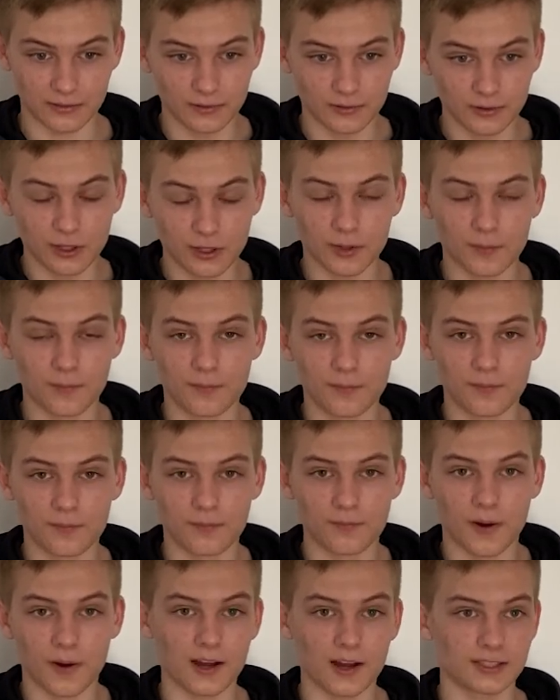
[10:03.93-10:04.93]
could
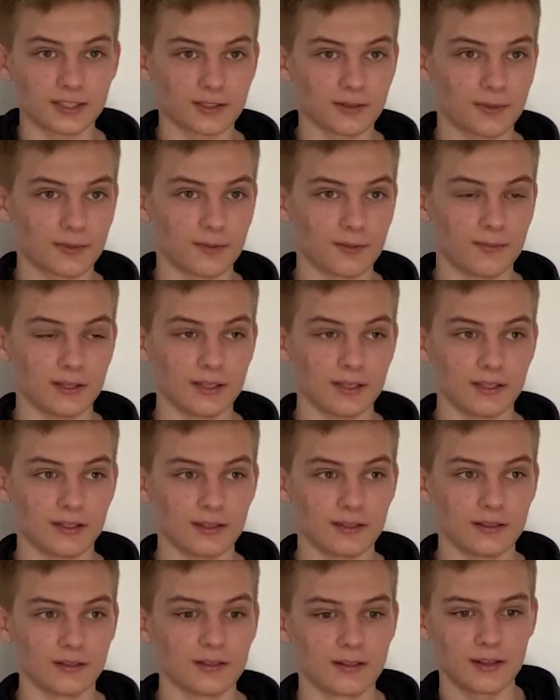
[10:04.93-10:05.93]
possibly
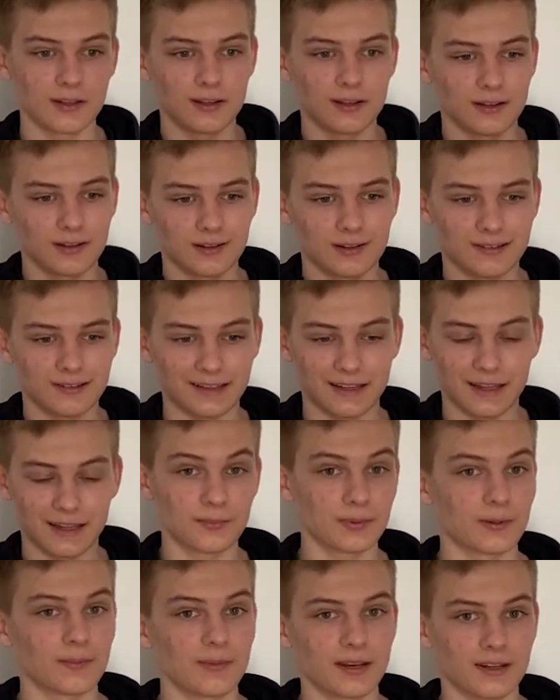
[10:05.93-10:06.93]
be
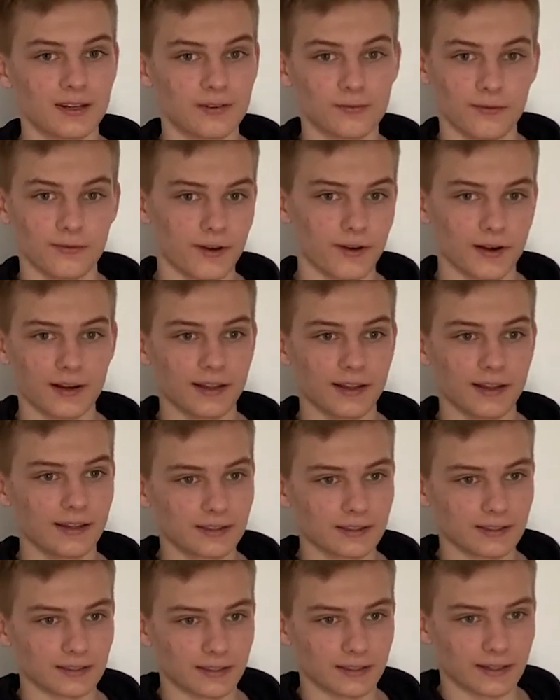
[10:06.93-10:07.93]
implemented very
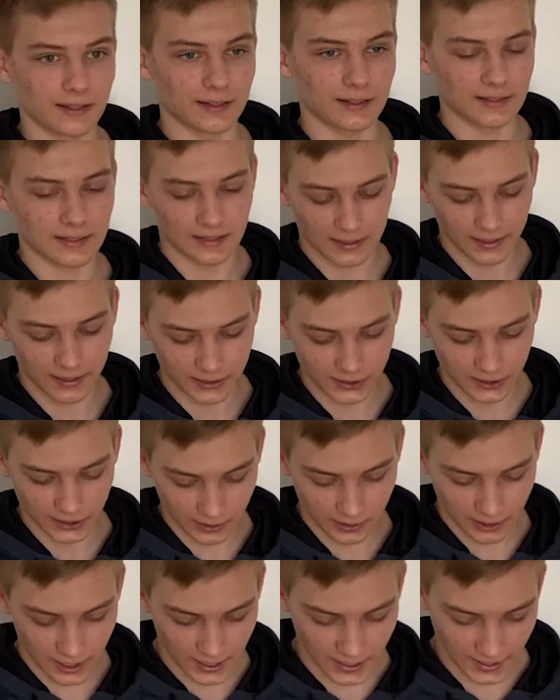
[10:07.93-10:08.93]
easily into the engine.
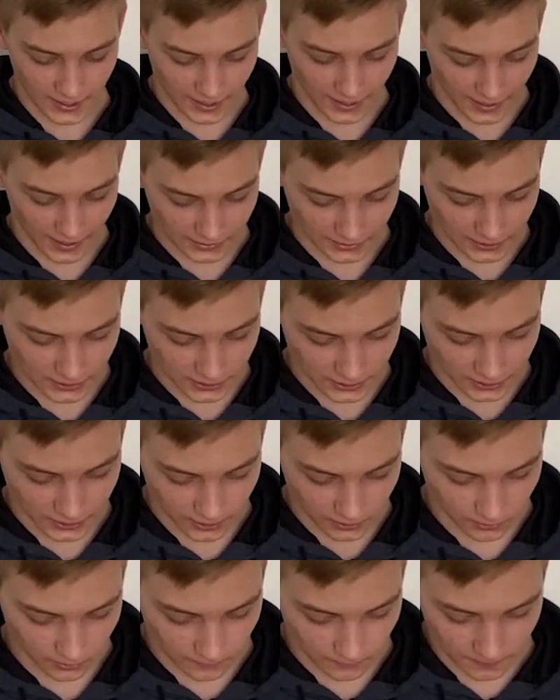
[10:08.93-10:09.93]
And
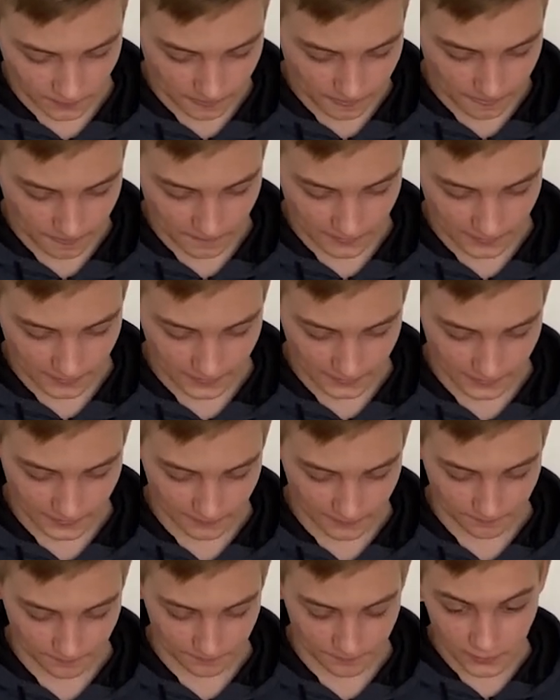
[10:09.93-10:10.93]
so
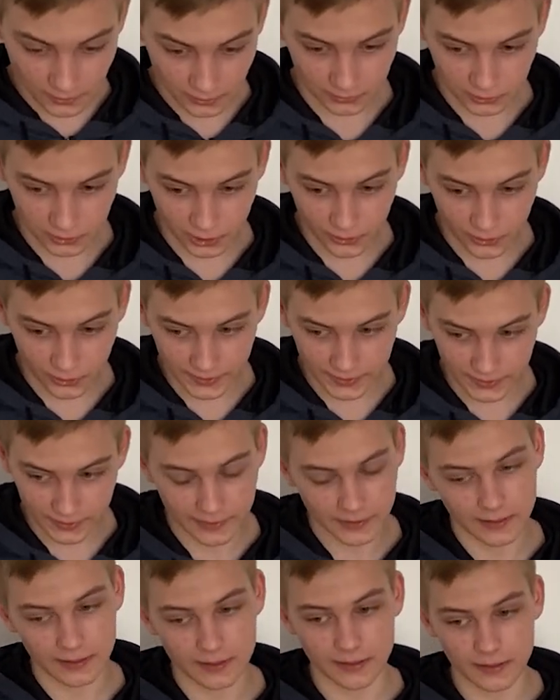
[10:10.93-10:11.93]
loading
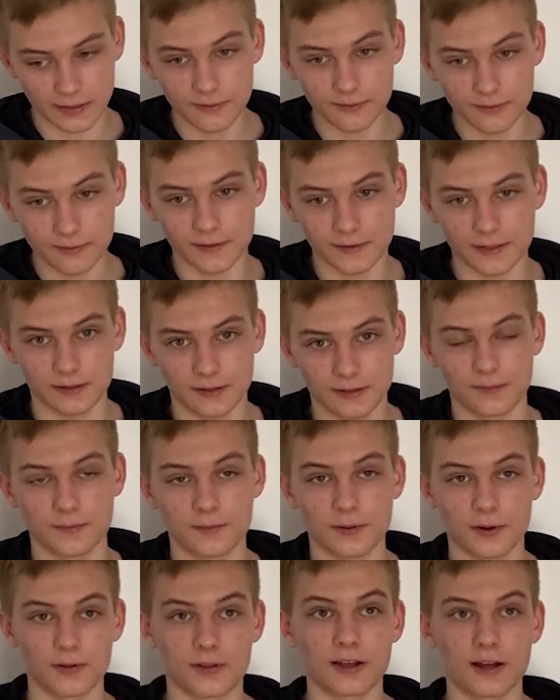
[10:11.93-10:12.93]
infinitely
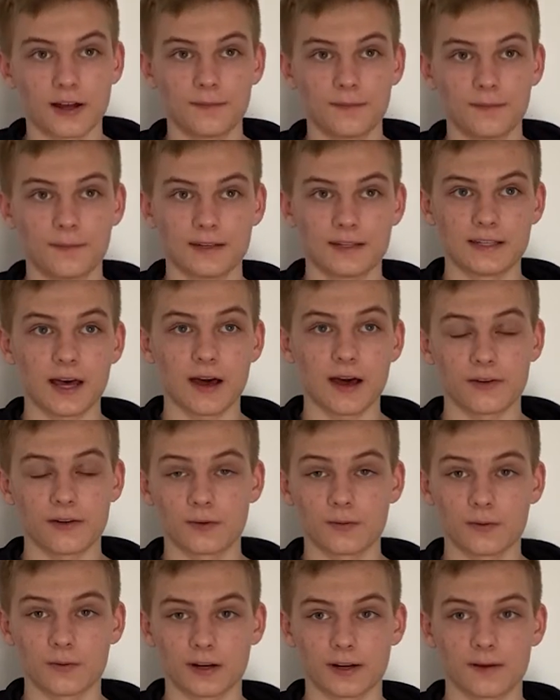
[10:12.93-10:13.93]
both up and down, and
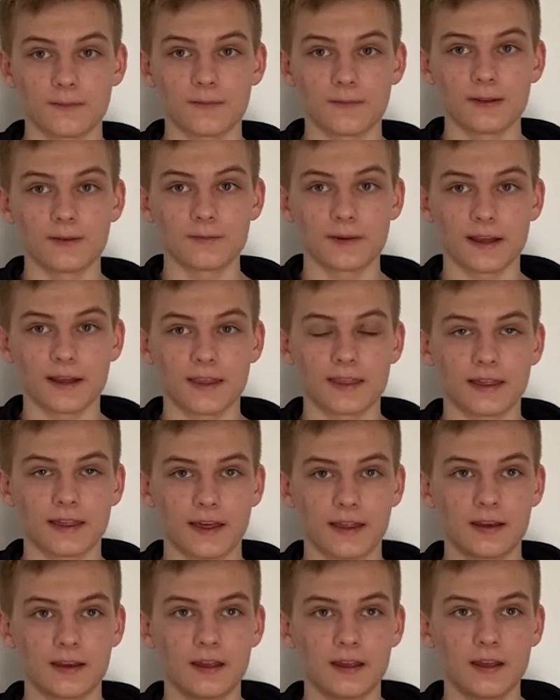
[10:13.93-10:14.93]
what I mean by
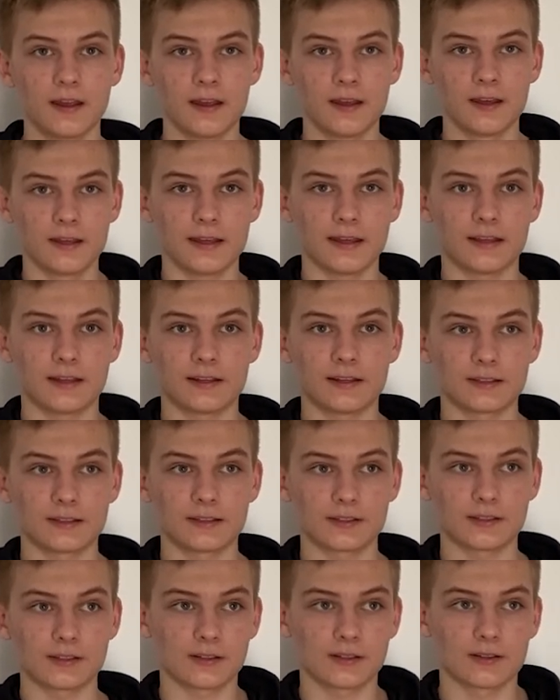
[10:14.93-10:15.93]
that
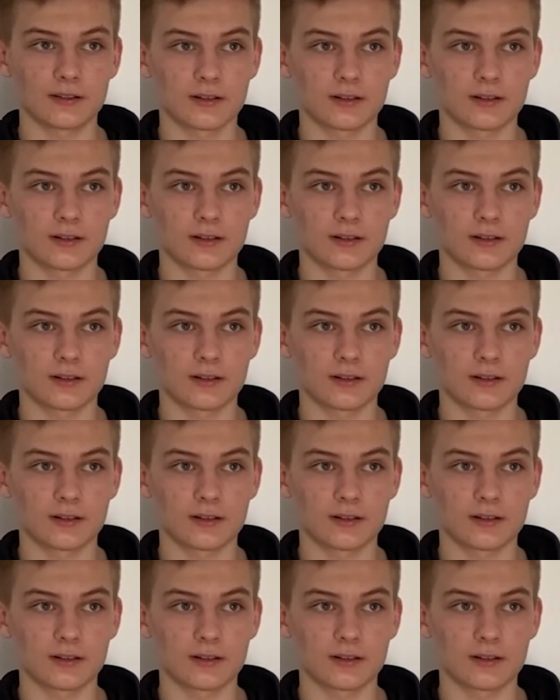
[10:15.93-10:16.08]
is